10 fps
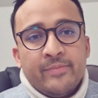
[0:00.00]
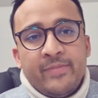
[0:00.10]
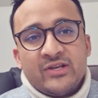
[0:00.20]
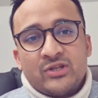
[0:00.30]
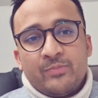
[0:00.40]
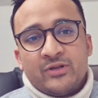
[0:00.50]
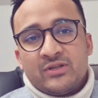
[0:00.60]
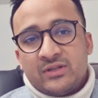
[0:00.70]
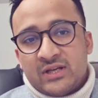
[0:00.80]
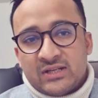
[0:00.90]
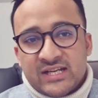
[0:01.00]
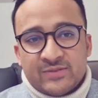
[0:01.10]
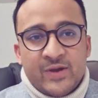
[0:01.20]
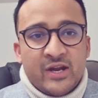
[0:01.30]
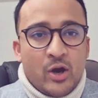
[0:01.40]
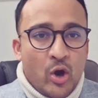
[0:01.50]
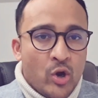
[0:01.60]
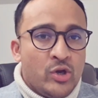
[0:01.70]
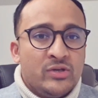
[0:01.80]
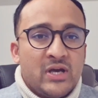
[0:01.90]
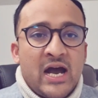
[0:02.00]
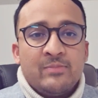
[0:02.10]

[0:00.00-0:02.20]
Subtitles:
based upon the Tasmanian own